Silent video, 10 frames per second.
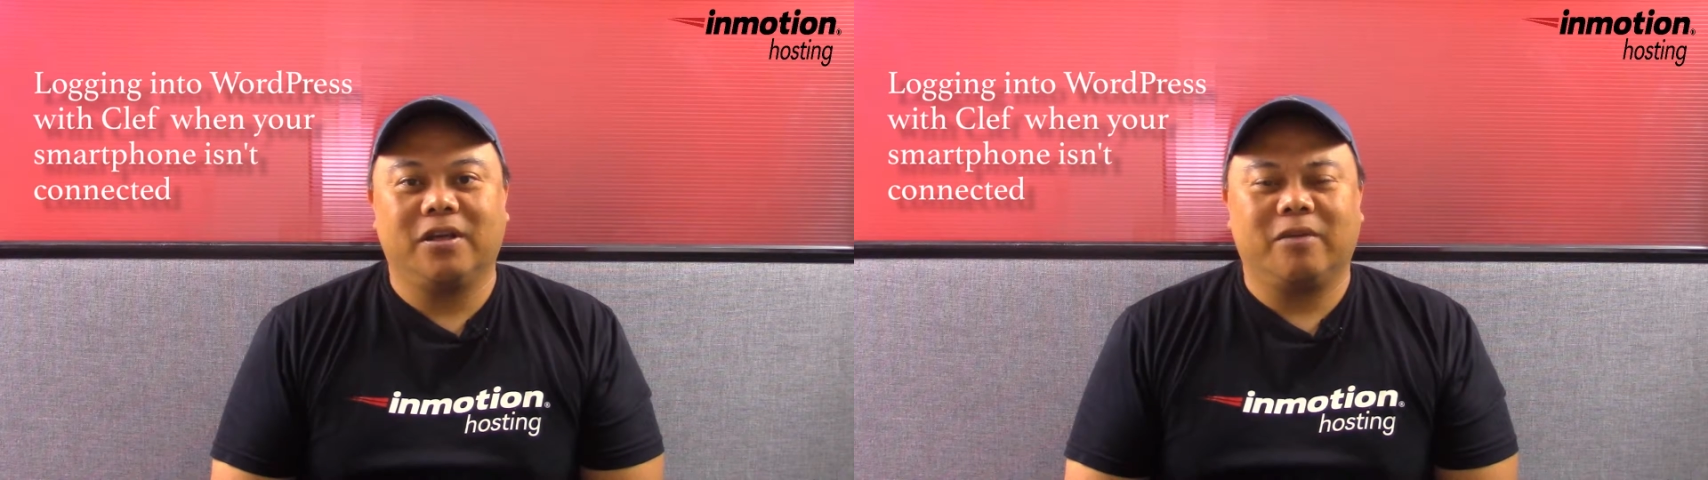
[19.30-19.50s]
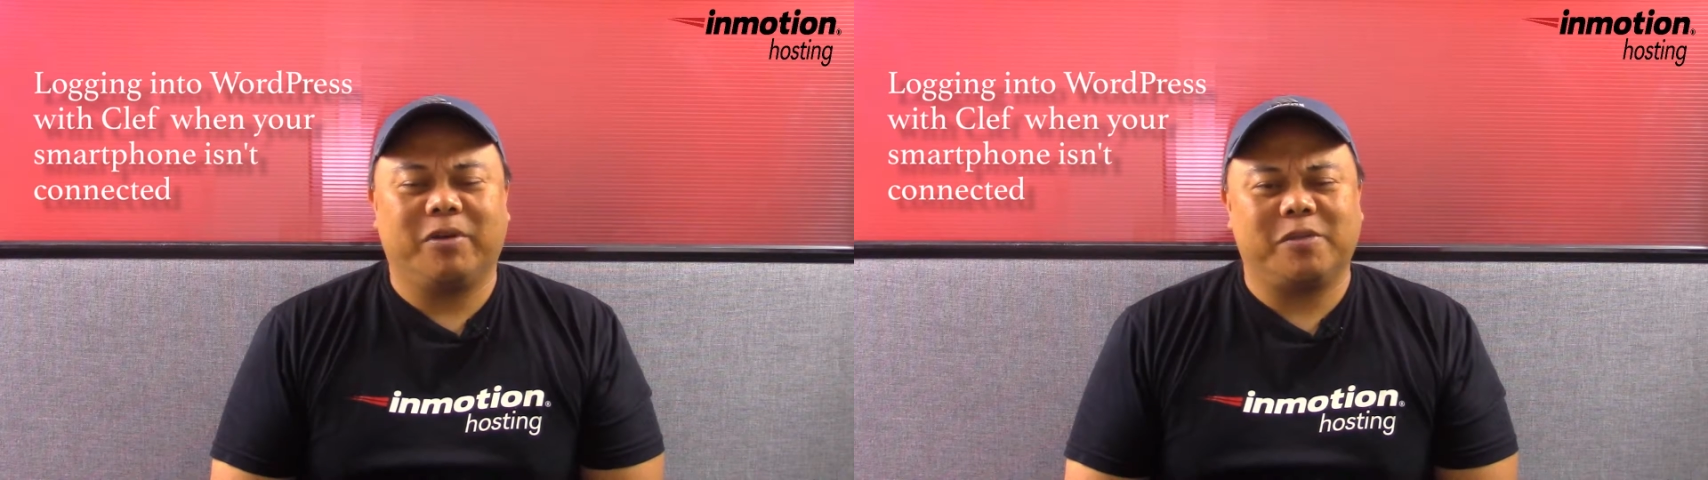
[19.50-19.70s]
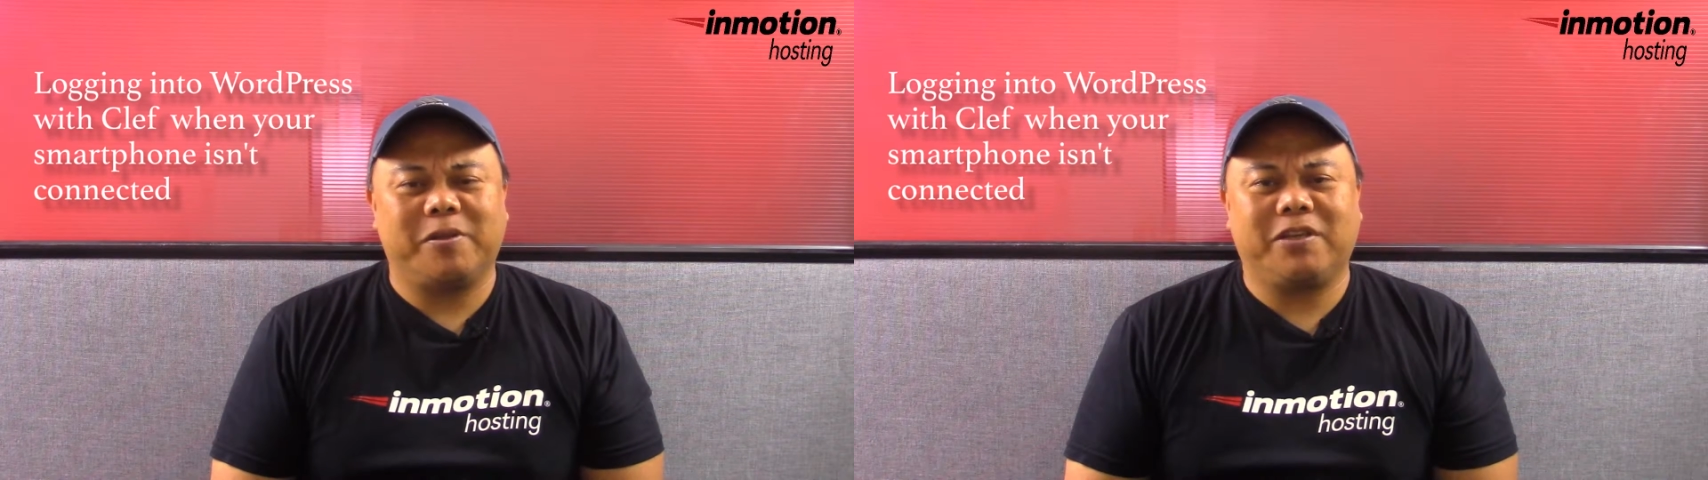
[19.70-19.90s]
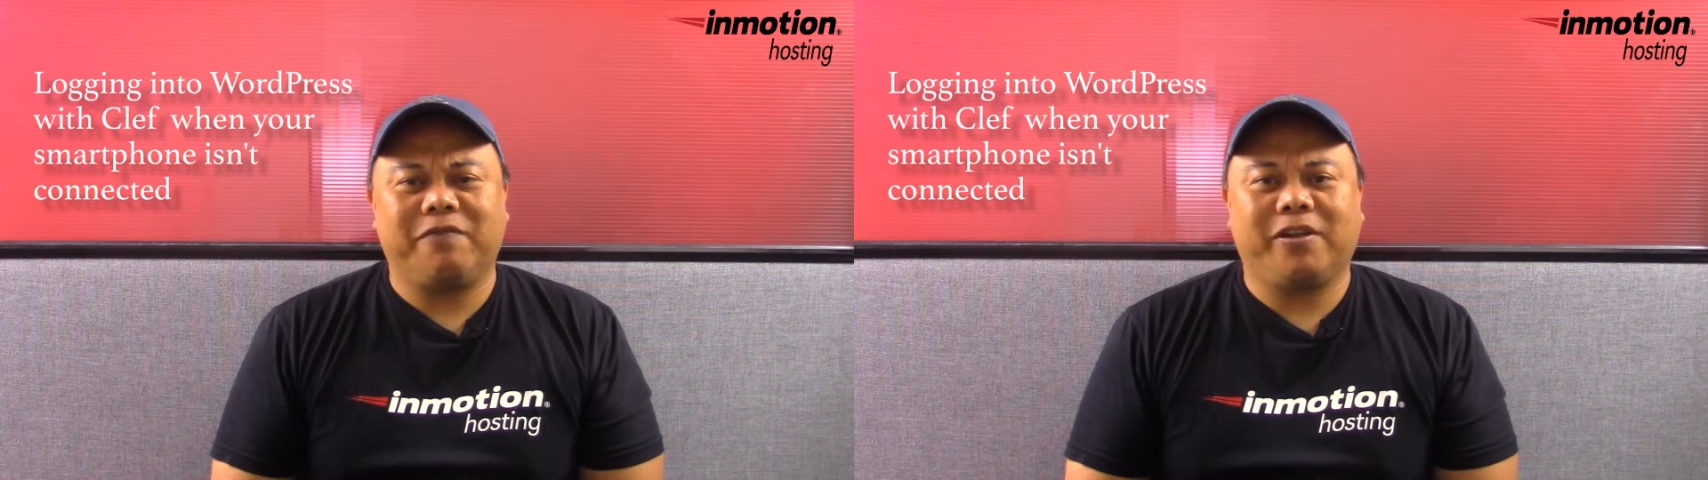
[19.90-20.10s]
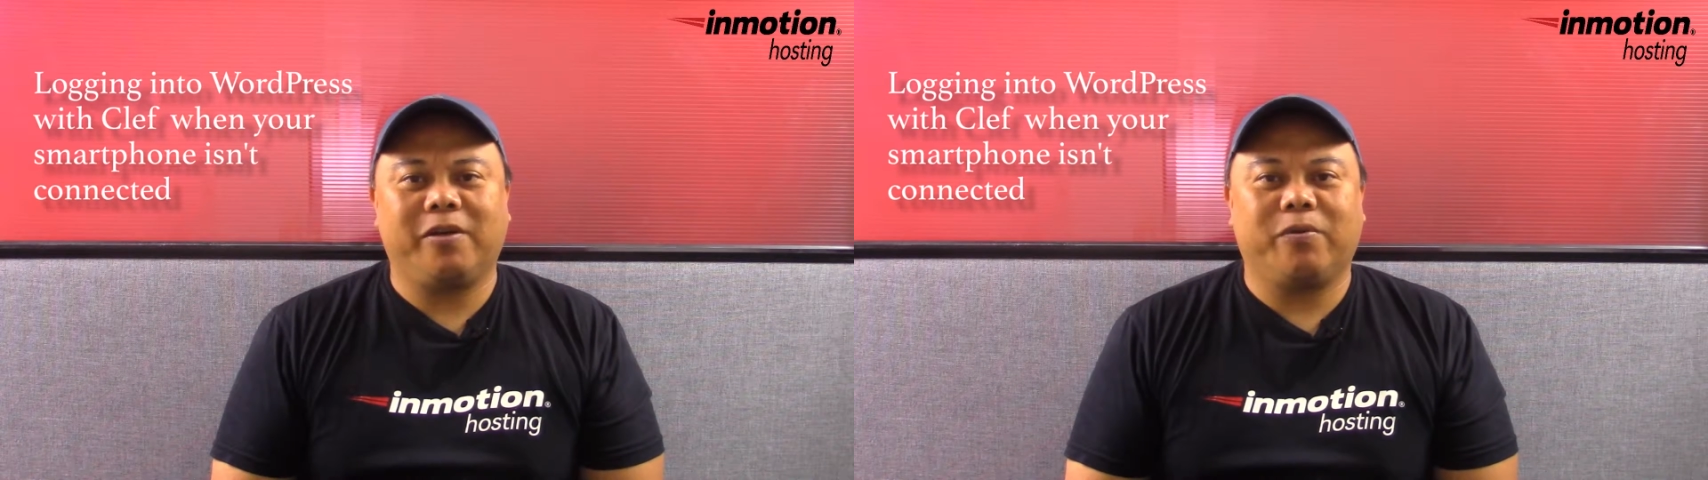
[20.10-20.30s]
but
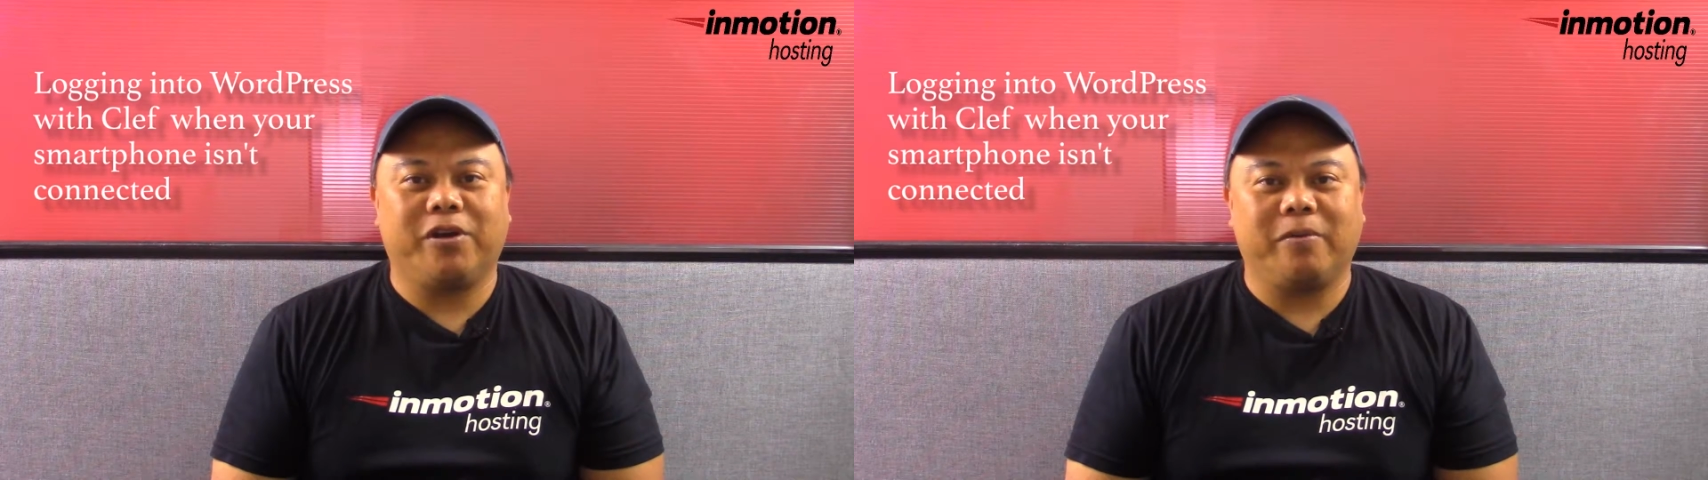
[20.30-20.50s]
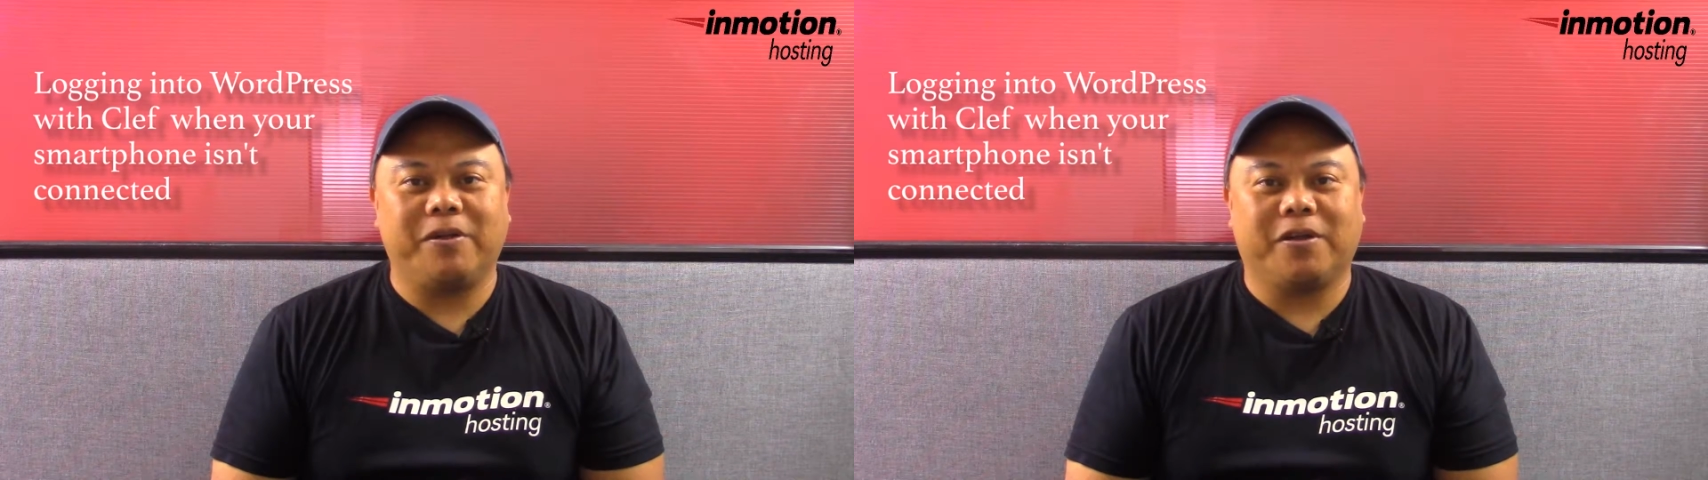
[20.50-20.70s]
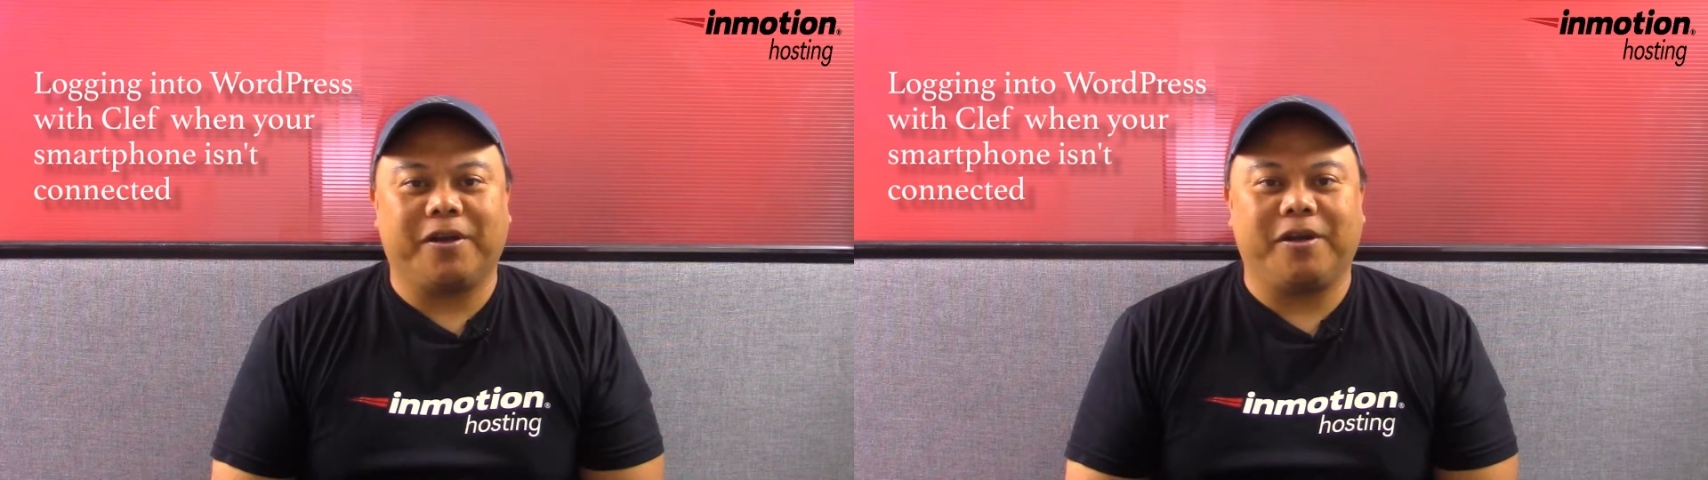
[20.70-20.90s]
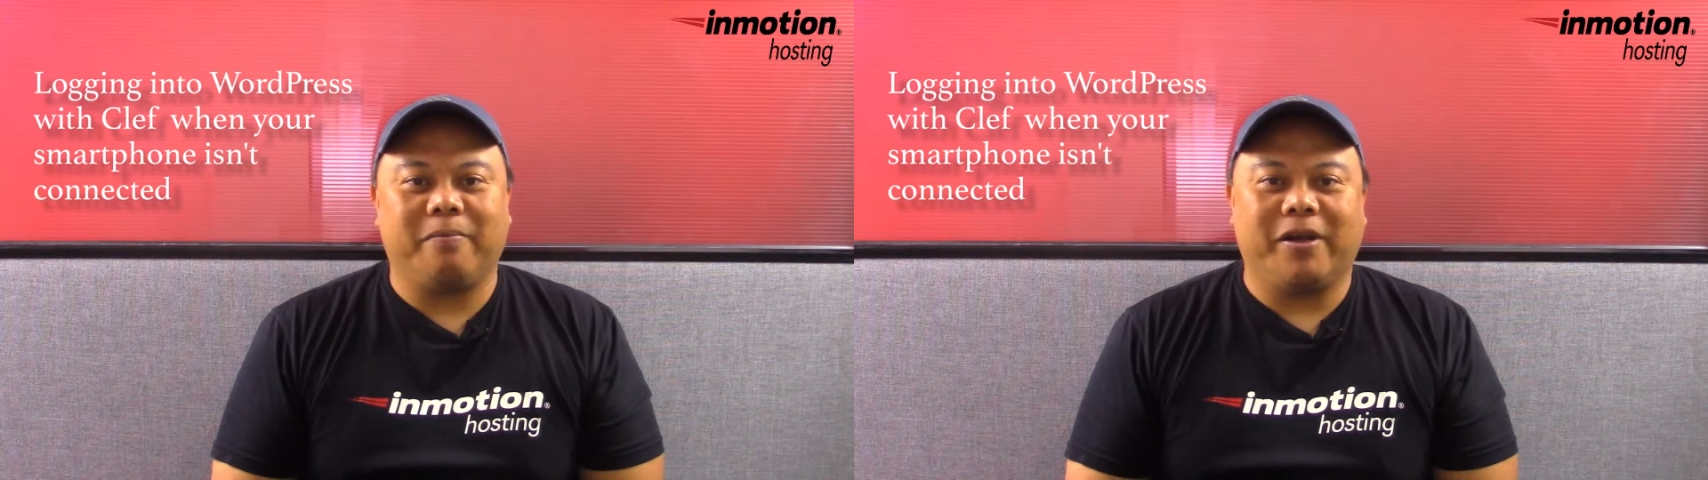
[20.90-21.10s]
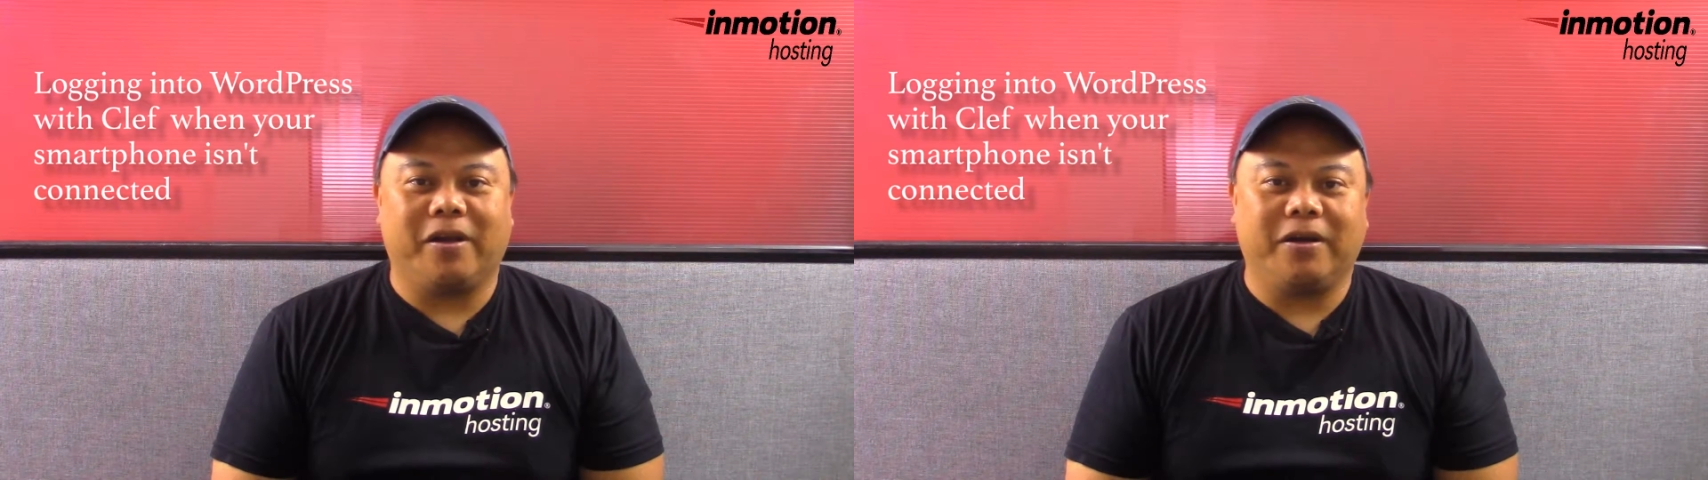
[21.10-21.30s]
specifically we're going to be talking
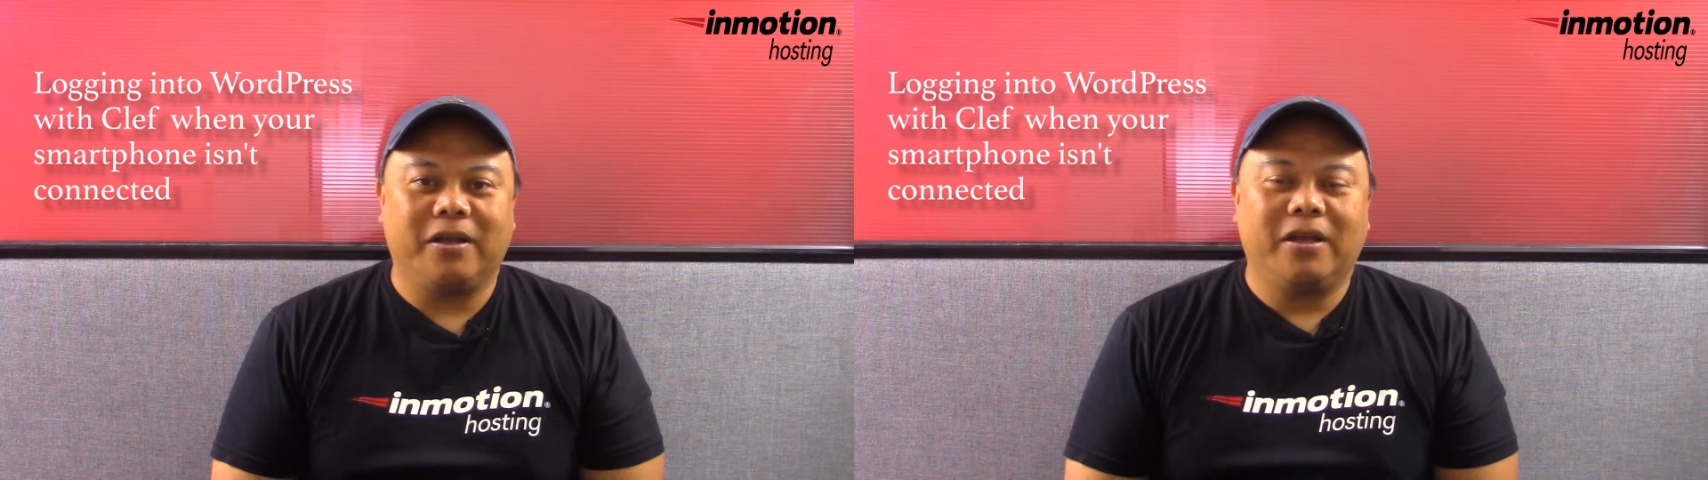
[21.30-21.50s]
about